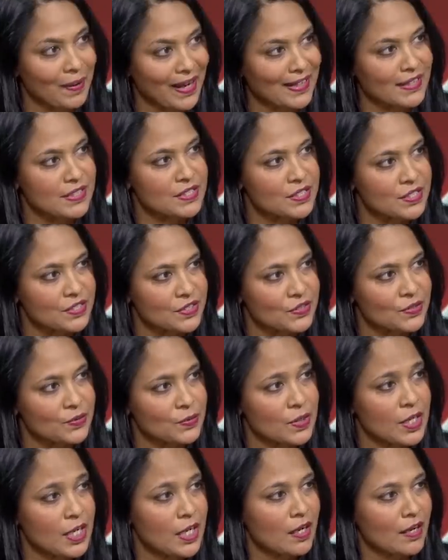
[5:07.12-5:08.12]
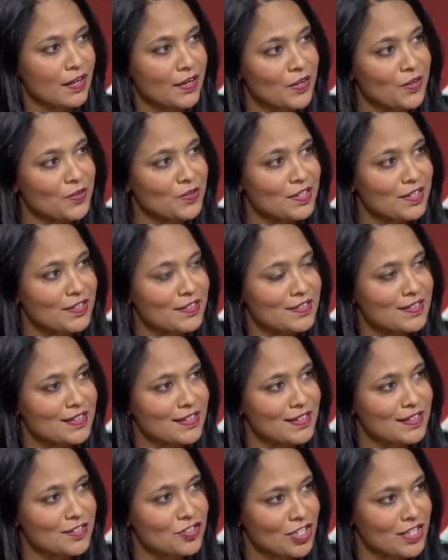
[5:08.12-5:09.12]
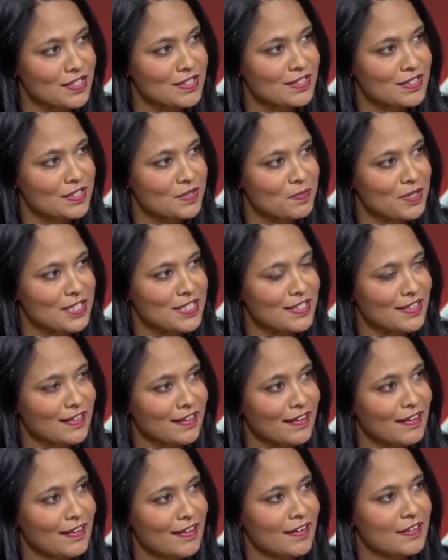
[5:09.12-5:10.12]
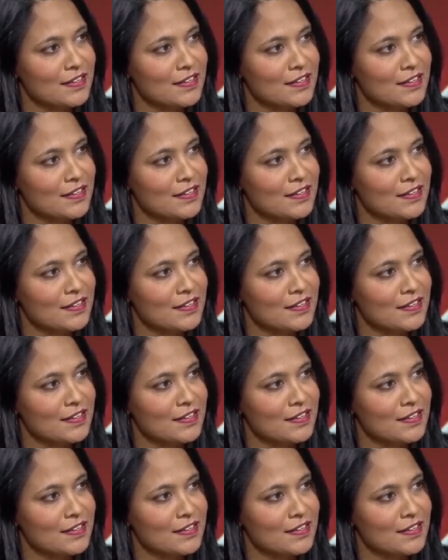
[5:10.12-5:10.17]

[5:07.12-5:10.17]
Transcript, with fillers: banks to do. I know that the Chancellor's meeting